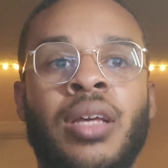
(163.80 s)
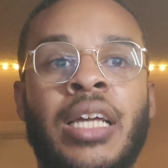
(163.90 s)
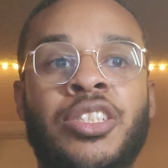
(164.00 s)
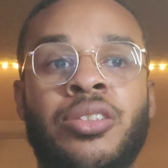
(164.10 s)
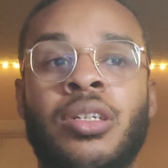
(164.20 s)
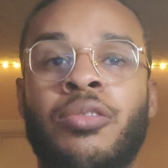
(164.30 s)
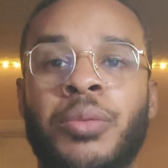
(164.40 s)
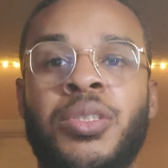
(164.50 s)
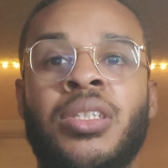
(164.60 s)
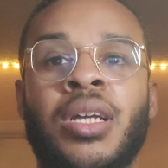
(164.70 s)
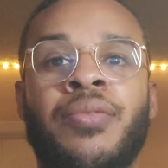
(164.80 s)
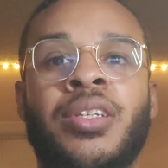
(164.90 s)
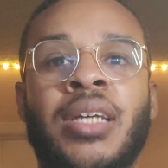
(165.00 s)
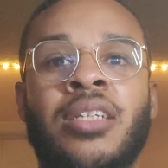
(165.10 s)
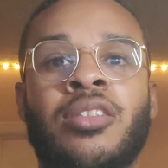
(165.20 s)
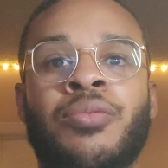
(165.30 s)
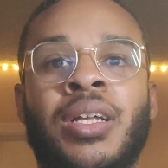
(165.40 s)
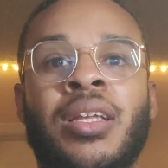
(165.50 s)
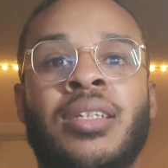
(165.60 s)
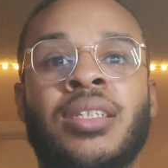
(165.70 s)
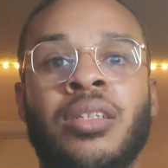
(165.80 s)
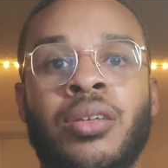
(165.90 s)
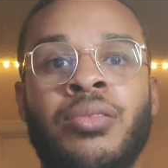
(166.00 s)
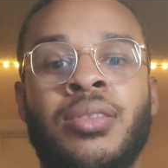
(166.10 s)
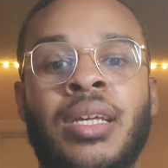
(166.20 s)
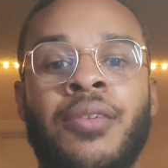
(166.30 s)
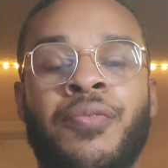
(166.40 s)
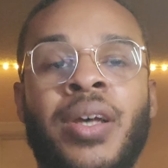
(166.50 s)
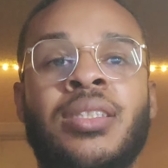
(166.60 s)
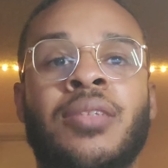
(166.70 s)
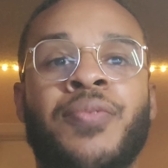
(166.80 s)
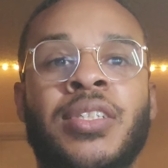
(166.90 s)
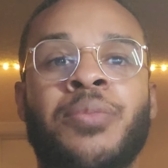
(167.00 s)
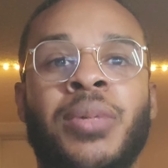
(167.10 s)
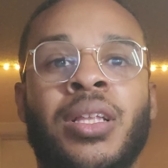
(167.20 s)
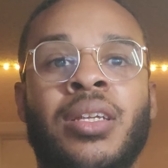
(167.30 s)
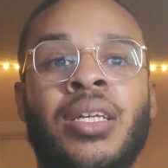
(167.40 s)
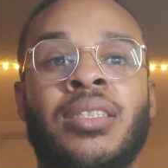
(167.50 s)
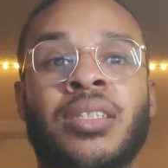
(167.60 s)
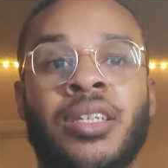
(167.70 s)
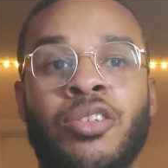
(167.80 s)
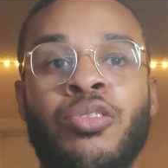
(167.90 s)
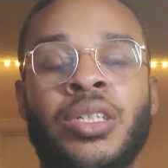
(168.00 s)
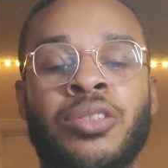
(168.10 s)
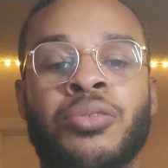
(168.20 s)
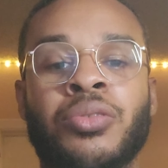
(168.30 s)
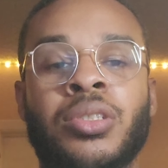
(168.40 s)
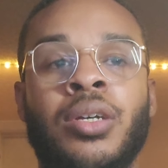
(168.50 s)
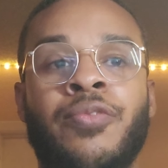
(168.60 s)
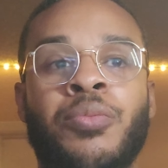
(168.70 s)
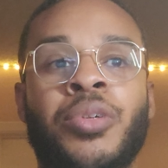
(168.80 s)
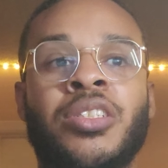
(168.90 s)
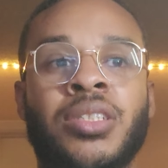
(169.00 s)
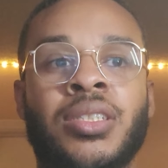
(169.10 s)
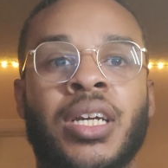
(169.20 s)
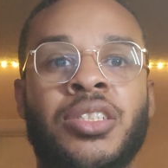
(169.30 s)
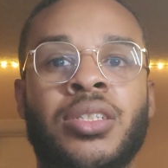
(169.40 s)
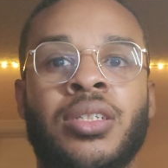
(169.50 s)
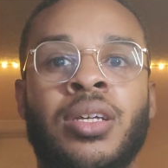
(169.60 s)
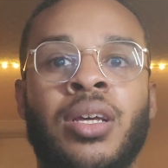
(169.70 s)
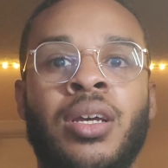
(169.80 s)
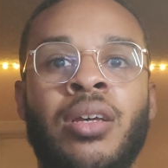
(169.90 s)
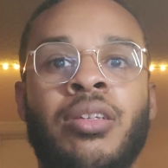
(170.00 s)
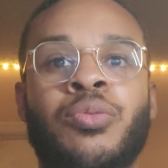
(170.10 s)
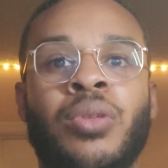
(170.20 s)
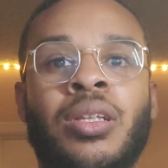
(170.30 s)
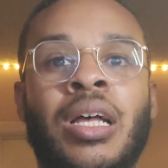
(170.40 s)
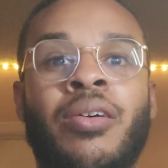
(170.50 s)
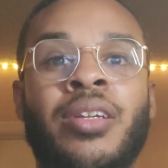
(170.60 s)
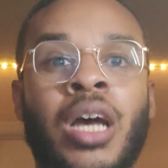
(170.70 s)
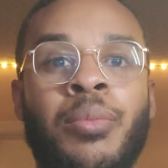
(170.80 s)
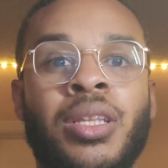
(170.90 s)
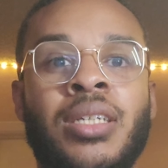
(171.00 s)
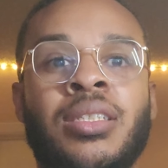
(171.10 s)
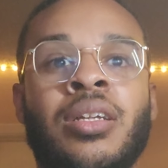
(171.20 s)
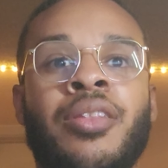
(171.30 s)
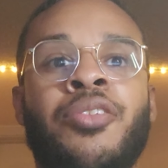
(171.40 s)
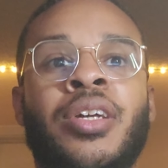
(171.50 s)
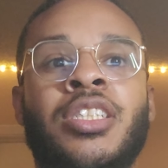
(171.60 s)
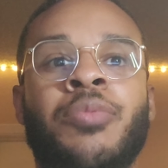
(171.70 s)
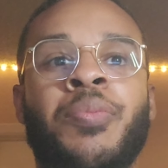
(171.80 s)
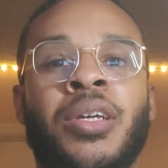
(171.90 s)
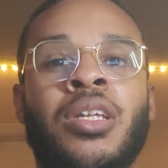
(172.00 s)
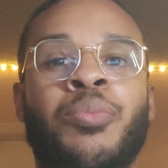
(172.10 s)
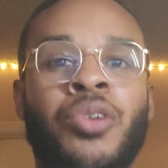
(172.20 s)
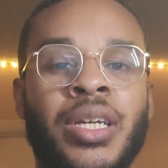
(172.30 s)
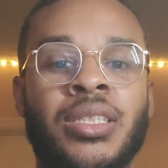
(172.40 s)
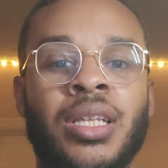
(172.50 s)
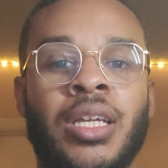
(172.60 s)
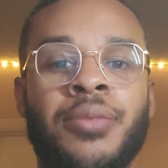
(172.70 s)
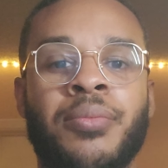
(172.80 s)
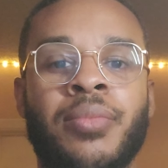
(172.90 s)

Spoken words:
Ensure encryption of the data while it is in use, and invest in visibility security tools for breach detection. This will allow anomalies and other threats to be picked up more easily.